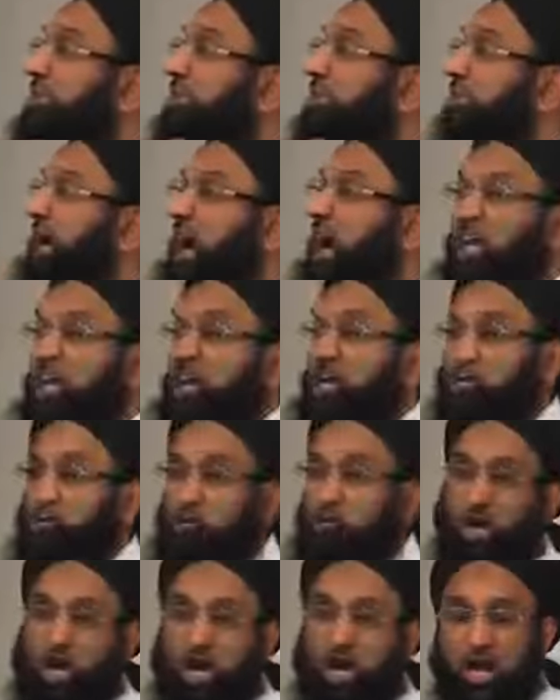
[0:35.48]
the entire
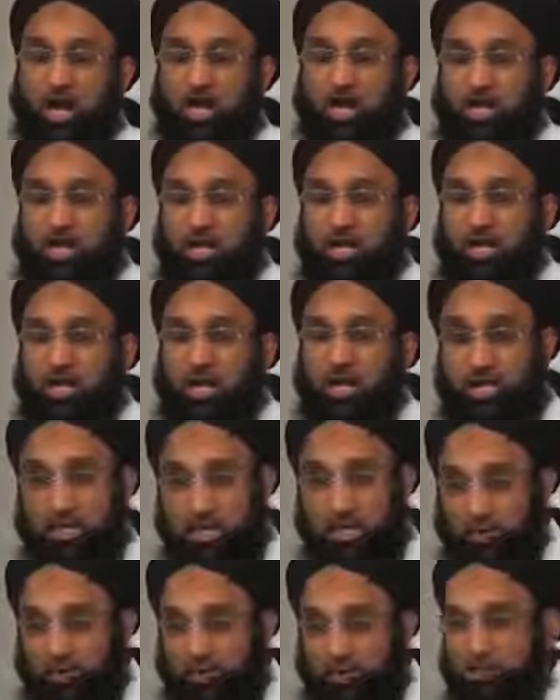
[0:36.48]
Quran. And
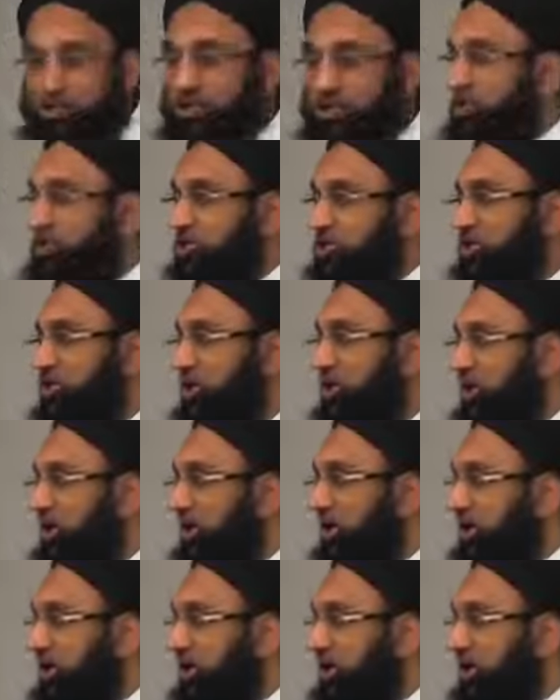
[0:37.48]
he was a judge.